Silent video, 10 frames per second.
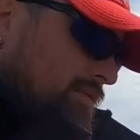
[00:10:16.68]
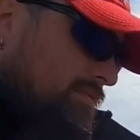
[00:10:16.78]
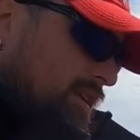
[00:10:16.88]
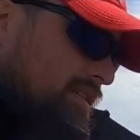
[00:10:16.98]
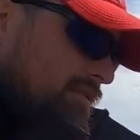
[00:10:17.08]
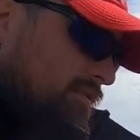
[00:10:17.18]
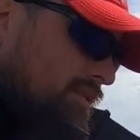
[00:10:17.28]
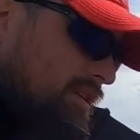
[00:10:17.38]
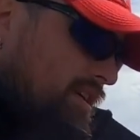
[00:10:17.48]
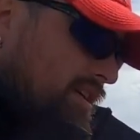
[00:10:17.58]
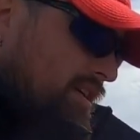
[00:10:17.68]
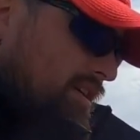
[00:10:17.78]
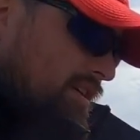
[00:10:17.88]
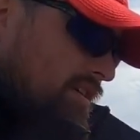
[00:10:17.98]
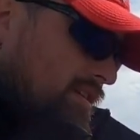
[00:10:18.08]
Keeps messing with the heat
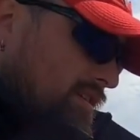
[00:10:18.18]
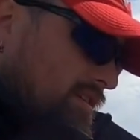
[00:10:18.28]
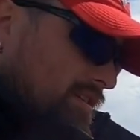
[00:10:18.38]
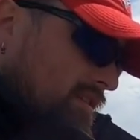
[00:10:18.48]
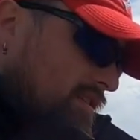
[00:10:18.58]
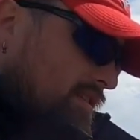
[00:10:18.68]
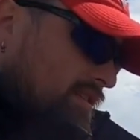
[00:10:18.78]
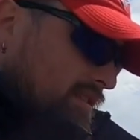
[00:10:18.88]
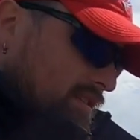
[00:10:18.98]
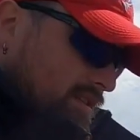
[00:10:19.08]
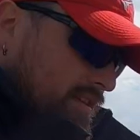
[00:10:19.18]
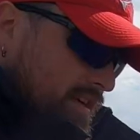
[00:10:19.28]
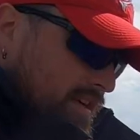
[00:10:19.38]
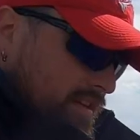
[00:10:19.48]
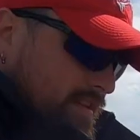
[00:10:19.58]
here.
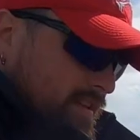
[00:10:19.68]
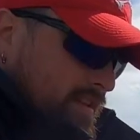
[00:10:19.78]
Alright.